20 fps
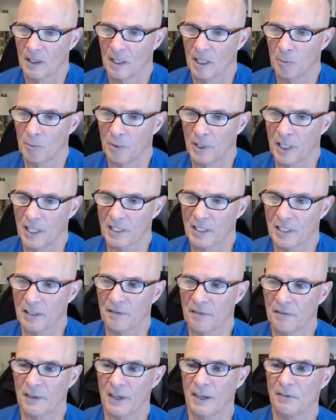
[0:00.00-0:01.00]
Any plans on
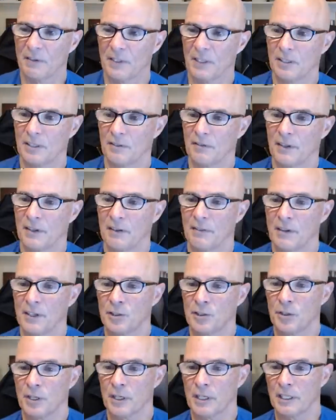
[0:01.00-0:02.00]
a 5 liter and 5 eight
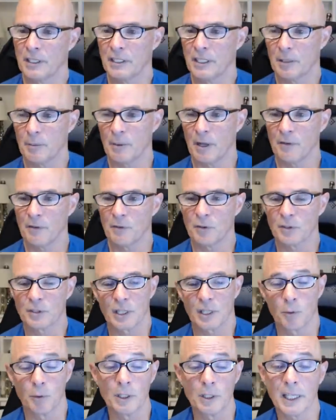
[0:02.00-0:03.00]
truck intake manifolds?
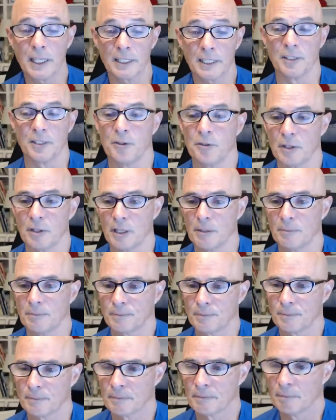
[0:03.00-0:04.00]
I would like to do that.
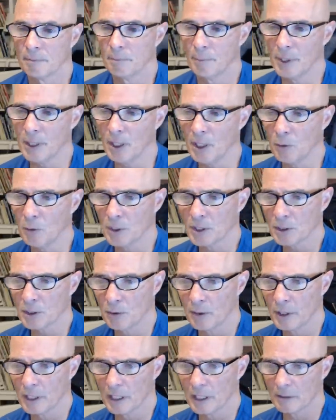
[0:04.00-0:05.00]
Bill, what's
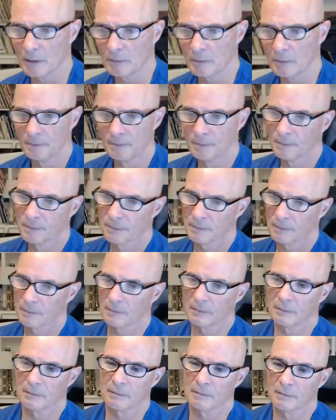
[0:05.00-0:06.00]
going on?
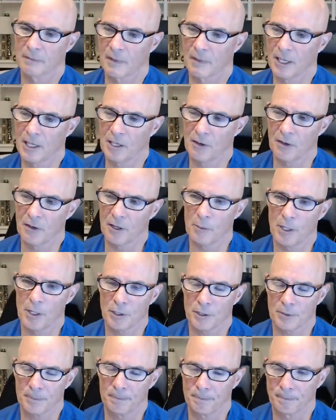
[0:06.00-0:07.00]
Thank you very
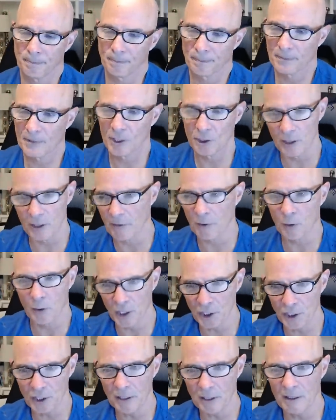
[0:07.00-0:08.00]
much. Did you have a
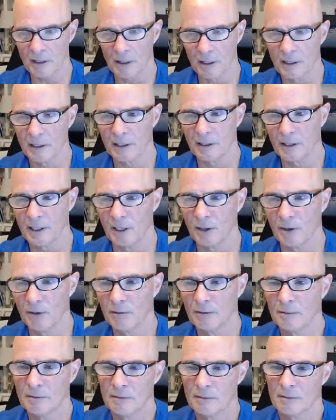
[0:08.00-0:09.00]
question? Uh, you know,
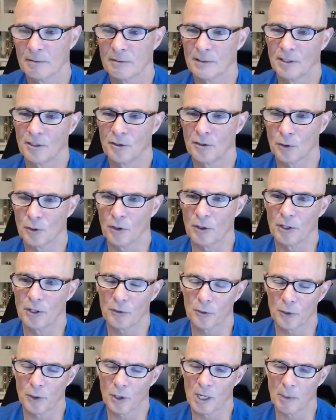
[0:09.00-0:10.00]
throw you
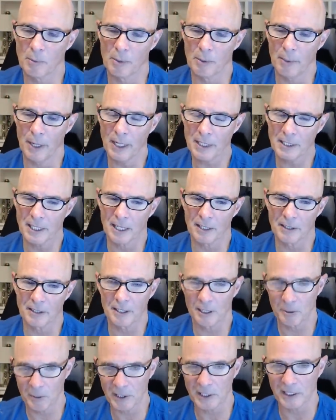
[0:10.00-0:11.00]
throw a couple of bucks out there,
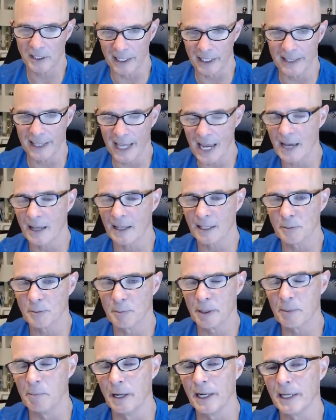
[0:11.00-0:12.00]
especially like that. It's
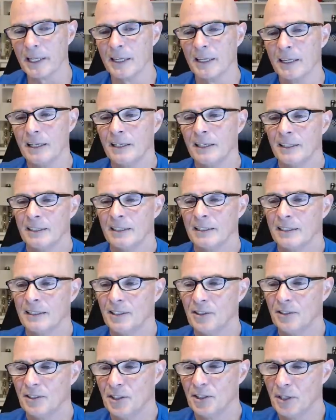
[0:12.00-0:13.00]
big money.
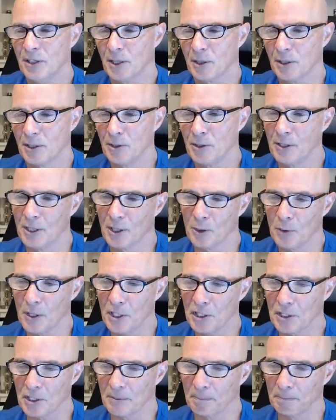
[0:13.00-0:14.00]
You, you get a you get a
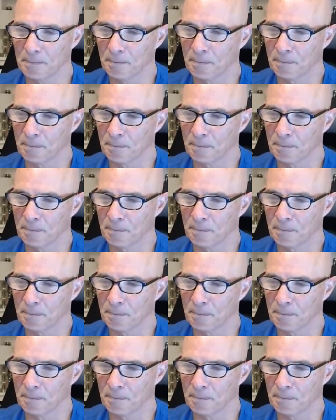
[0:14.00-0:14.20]
question.